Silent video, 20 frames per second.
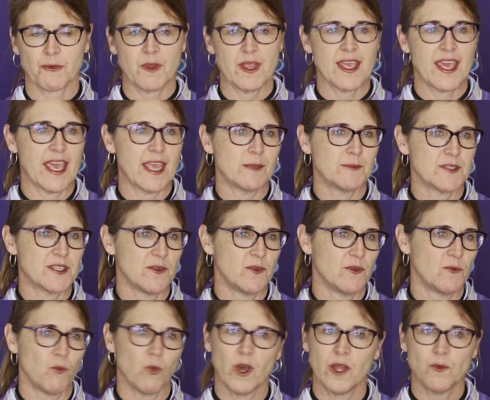three games
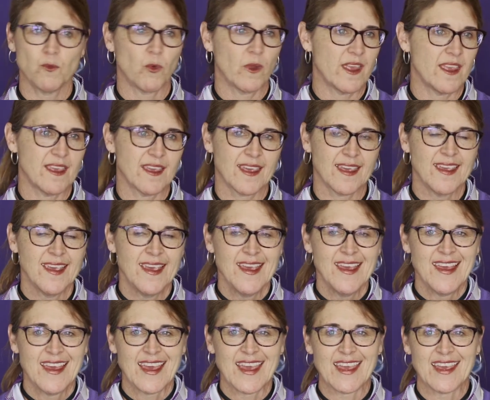in 1 week,
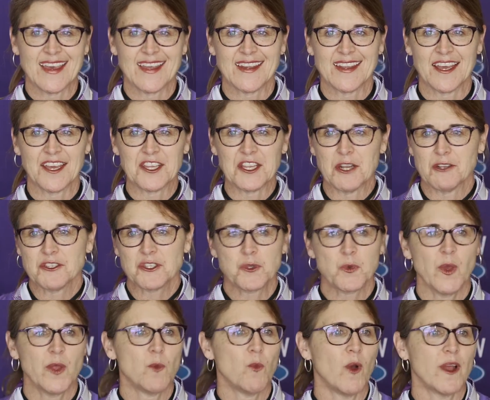and you know, just
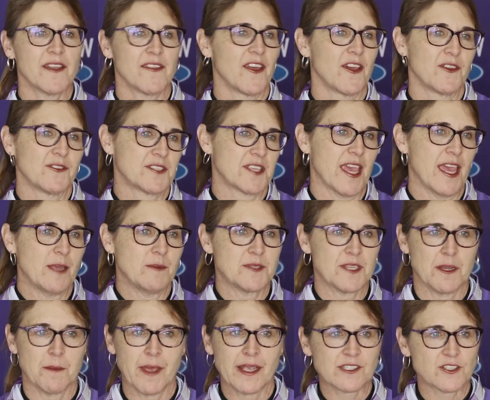win one of those games
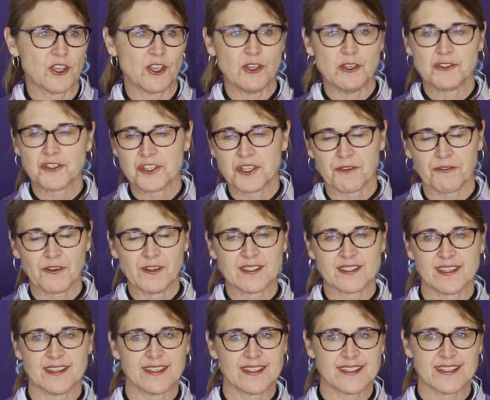and it makes a huge
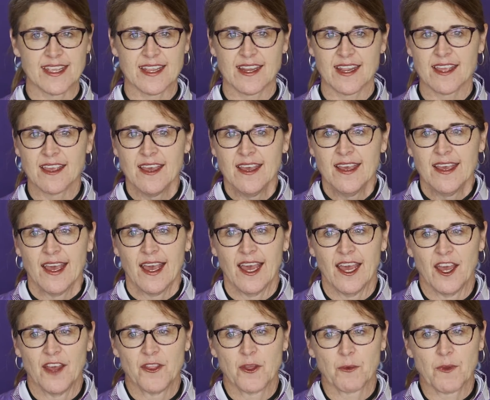difference in the seeding.
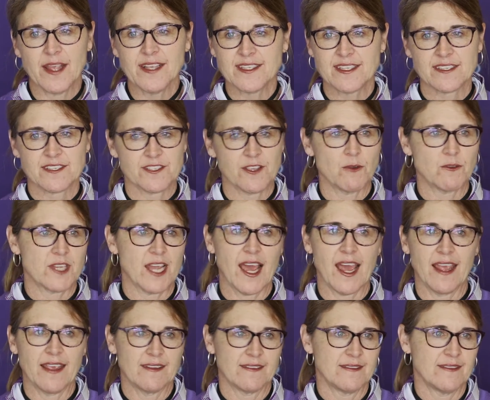The race is so
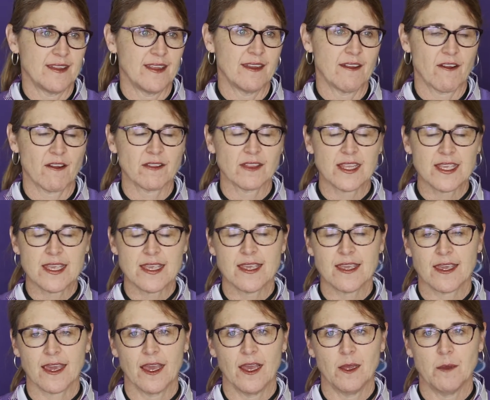tight in our
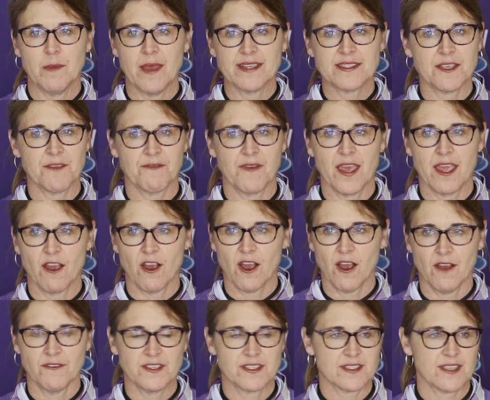league. SFA
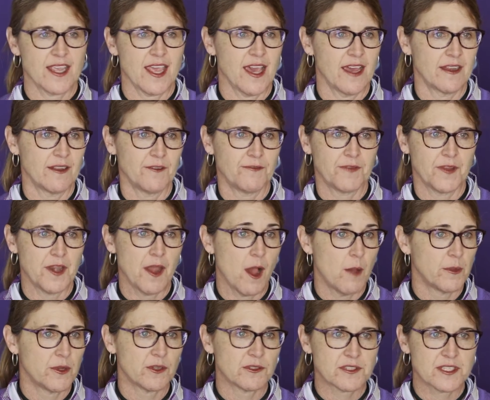obviously had a
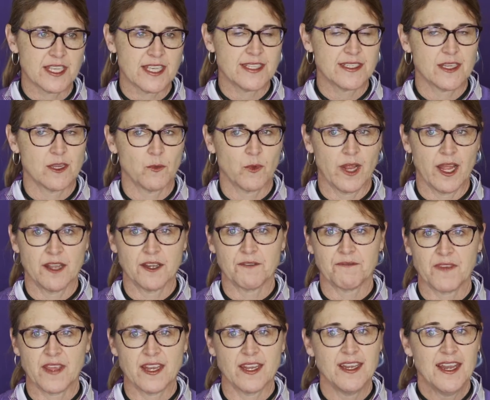phenomenal season, went
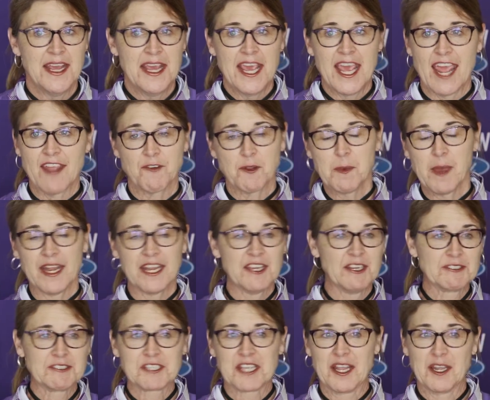undefeated. Everybody
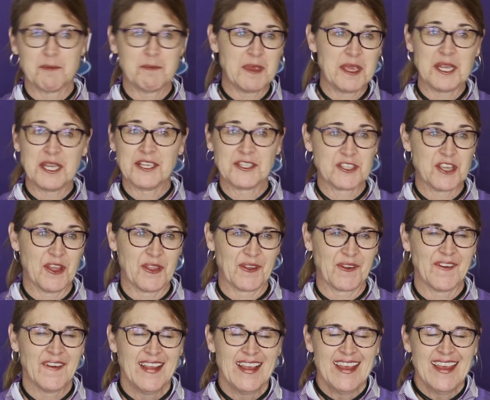else kind of beat each
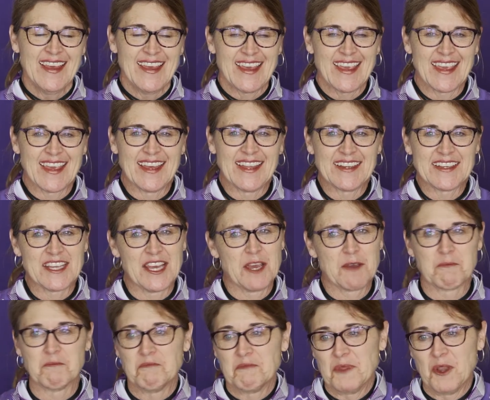other, and
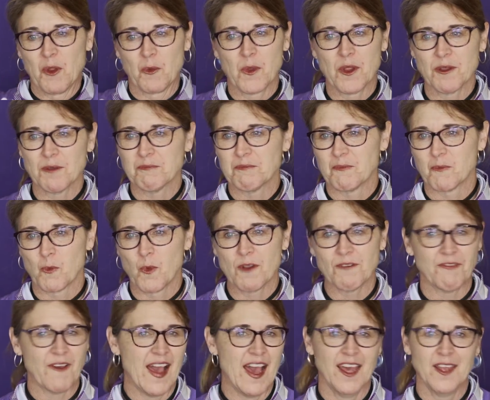you know, we're
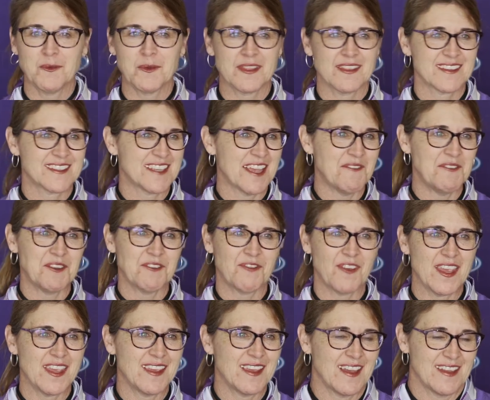fine with the
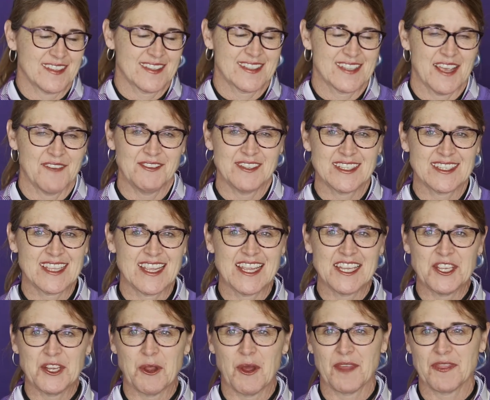seven
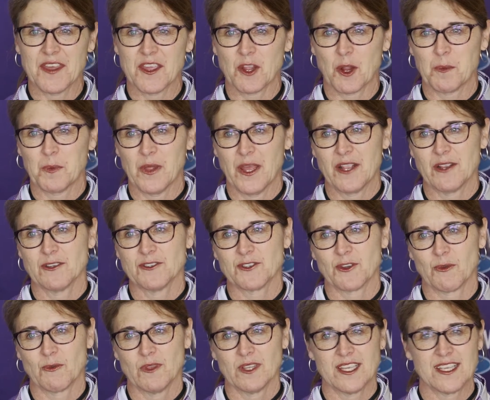seed. You know, I think our players
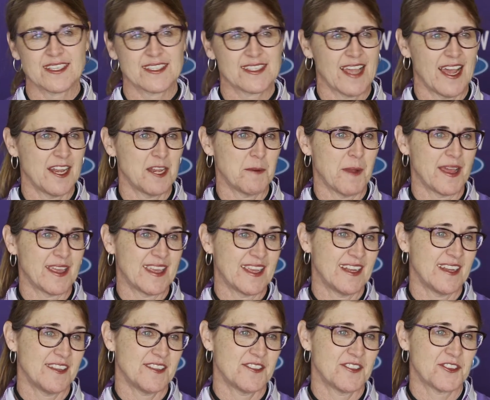are really excited about
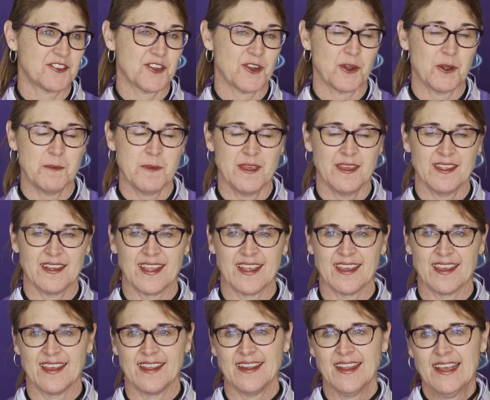getting to the
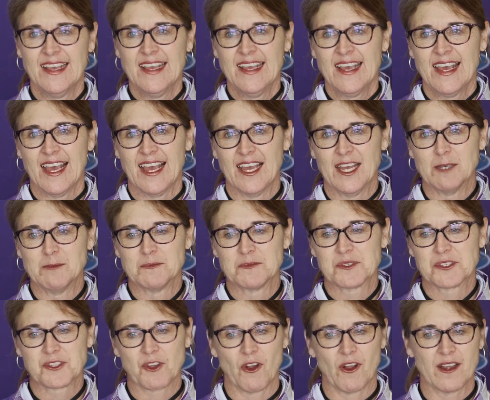tournament and
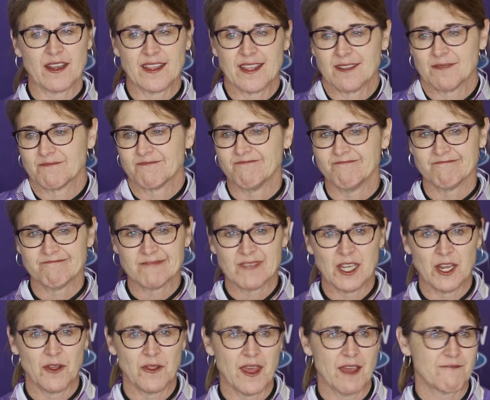starting,
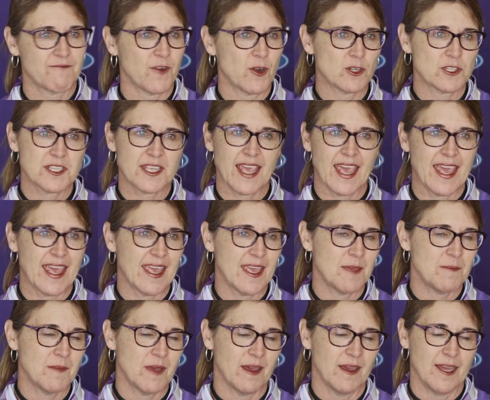you know, that first
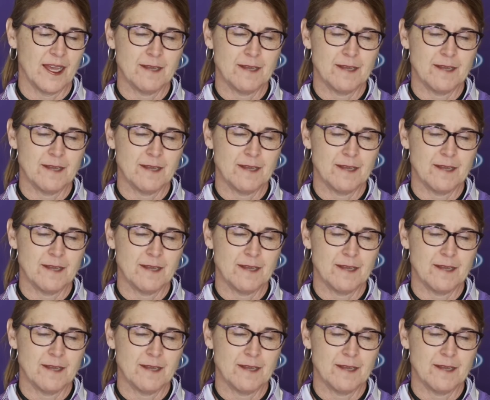game,